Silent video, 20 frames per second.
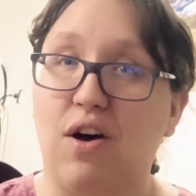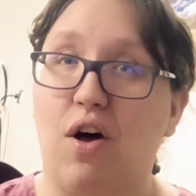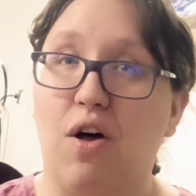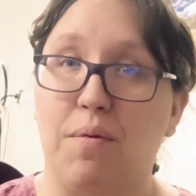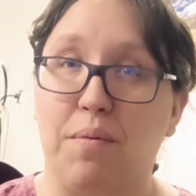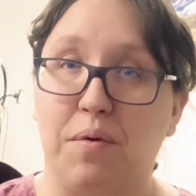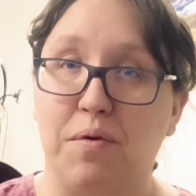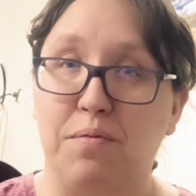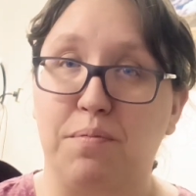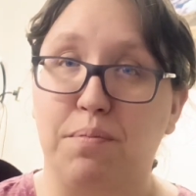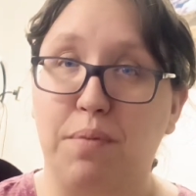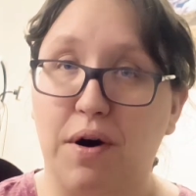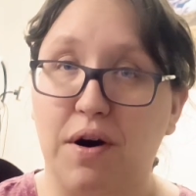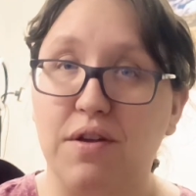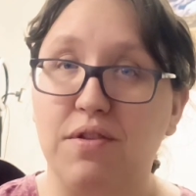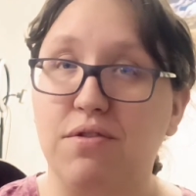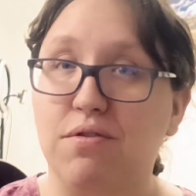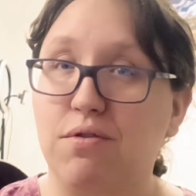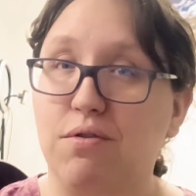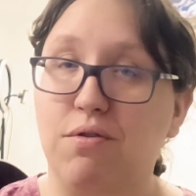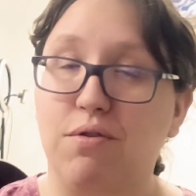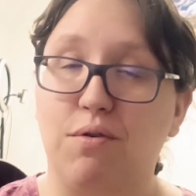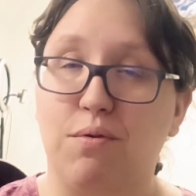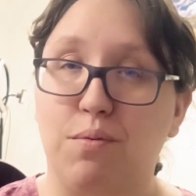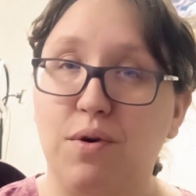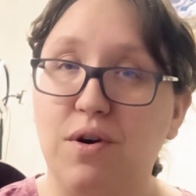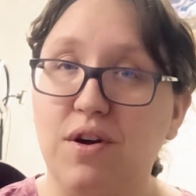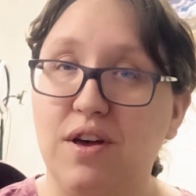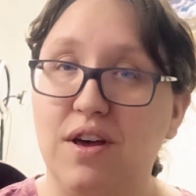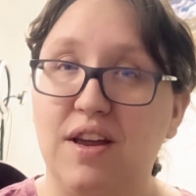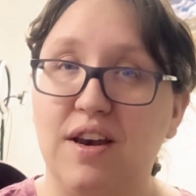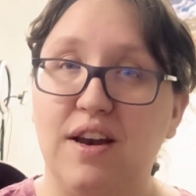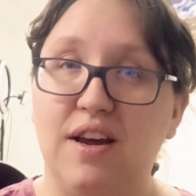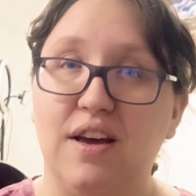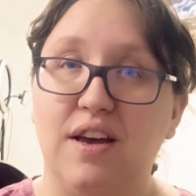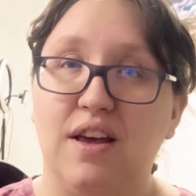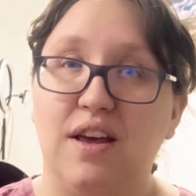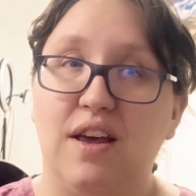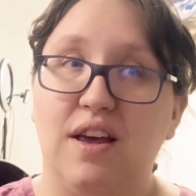almost burn through the wood